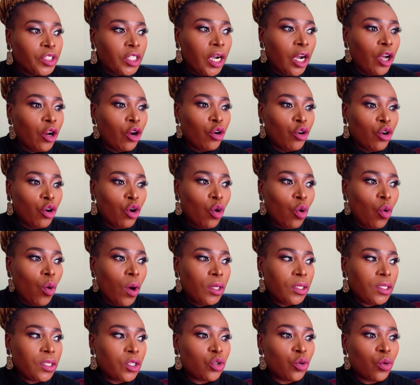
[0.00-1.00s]
I don't know
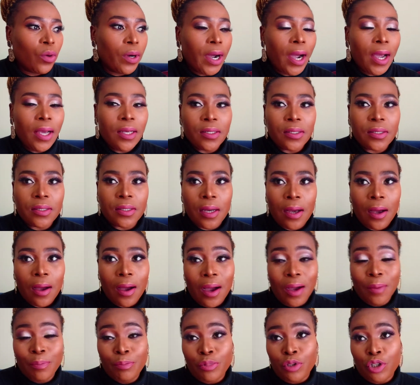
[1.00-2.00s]
what you guys are
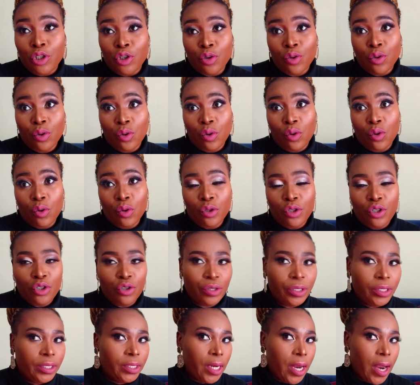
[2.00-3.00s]
up to
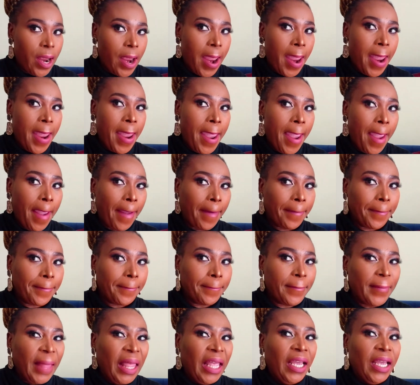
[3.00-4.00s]
today,
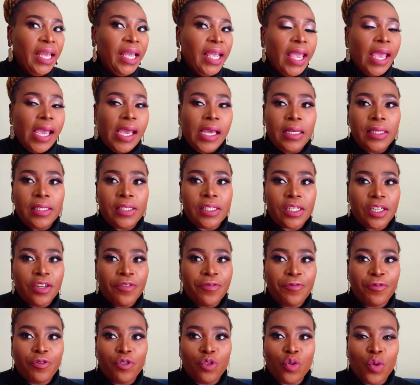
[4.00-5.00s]
and
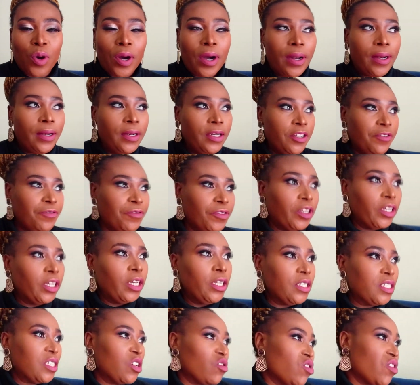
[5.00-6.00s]
if you are living
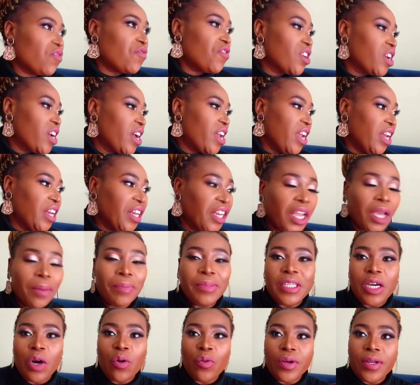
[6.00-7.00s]
in South Africa, here in Cape
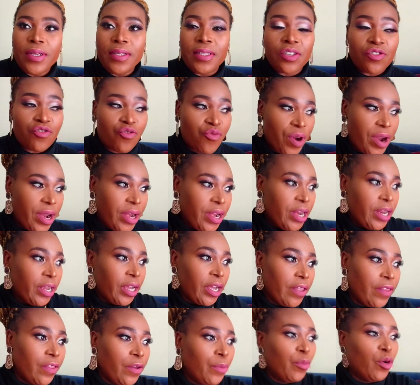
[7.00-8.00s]
Town, it's raining
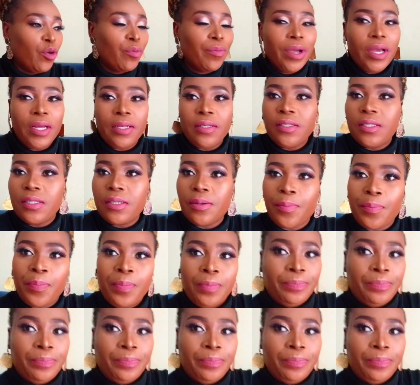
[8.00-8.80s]
at the moment.